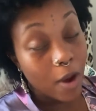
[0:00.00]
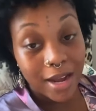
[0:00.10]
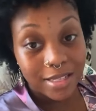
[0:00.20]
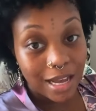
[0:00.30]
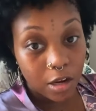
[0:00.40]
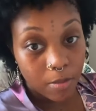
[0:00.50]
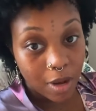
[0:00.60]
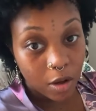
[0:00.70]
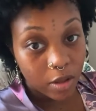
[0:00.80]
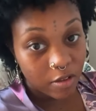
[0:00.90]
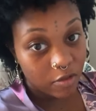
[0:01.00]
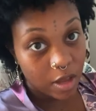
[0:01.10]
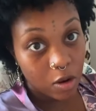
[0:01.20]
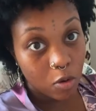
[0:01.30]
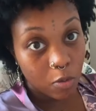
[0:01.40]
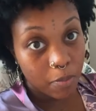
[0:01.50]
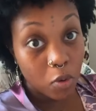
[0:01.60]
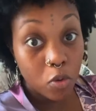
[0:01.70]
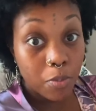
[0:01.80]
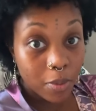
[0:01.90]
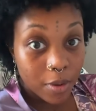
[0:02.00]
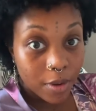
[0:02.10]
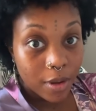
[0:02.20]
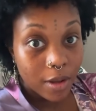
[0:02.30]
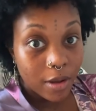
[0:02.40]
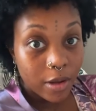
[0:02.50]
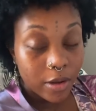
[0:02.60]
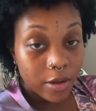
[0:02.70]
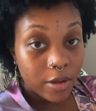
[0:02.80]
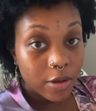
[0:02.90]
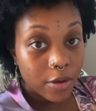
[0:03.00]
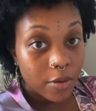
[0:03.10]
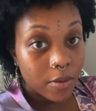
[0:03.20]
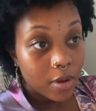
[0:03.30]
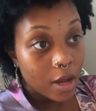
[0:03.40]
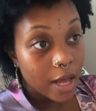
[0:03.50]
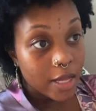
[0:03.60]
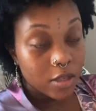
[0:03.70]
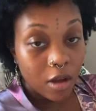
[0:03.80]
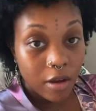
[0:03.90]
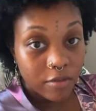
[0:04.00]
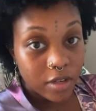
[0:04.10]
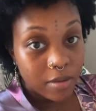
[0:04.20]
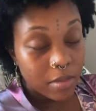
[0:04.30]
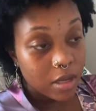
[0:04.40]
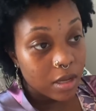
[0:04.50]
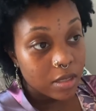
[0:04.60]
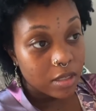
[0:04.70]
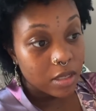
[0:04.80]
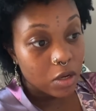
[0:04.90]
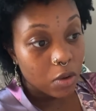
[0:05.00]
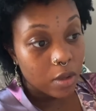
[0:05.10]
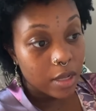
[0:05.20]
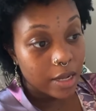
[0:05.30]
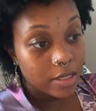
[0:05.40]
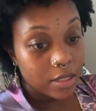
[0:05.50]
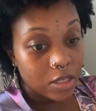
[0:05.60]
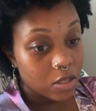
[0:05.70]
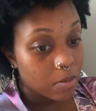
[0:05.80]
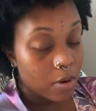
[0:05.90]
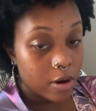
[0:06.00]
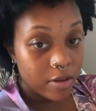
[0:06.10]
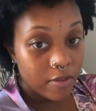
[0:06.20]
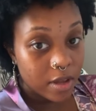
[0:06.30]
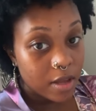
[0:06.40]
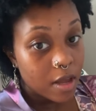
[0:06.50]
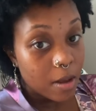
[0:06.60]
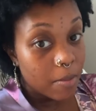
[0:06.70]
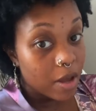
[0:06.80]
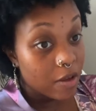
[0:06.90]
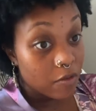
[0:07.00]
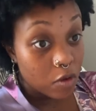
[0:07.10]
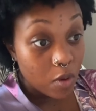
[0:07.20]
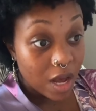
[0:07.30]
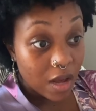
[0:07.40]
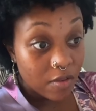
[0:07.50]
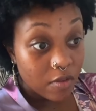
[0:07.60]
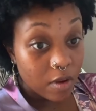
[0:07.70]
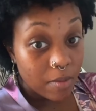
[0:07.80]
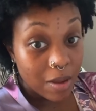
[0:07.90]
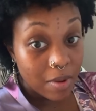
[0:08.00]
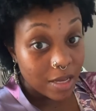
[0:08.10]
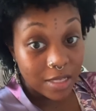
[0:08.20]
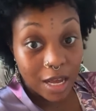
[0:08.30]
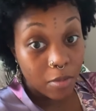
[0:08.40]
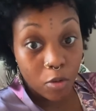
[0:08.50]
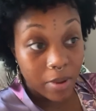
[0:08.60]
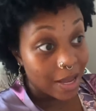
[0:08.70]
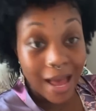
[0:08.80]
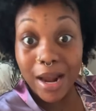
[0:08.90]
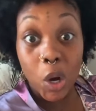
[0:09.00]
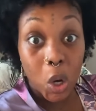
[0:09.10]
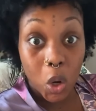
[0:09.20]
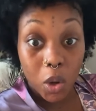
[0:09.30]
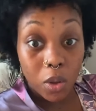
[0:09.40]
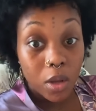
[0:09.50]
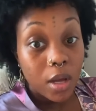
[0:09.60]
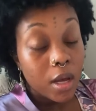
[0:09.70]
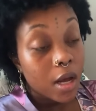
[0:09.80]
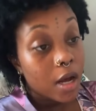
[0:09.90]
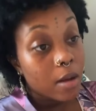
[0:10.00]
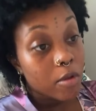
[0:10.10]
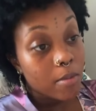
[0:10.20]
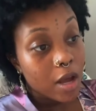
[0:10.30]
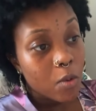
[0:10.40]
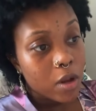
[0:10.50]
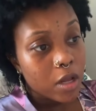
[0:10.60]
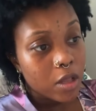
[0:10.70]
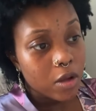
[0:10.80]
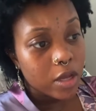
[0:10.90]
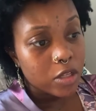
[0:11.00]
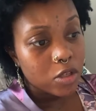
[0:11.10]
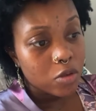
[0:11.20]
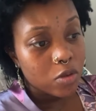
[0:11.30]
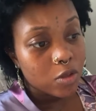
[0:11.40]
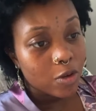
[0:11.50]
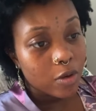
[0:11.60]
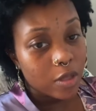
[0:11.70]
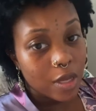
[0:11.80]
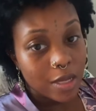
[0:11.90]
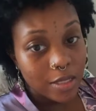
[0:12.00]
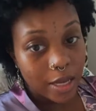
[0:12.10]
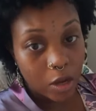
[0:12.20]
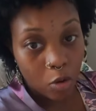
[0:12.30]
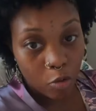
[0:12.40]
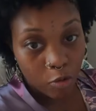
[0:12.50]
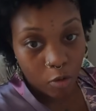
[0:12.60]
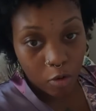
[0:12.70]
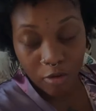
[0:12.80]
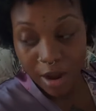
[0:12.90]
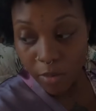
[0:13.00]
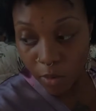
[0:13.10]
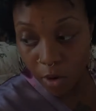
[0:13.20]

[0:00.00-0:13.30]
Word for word: whacked out about if they don't poop you know as often because you know that's just a part of it but if you have a baby that's not pooping at all um you might want to look into certain things like gr- gripe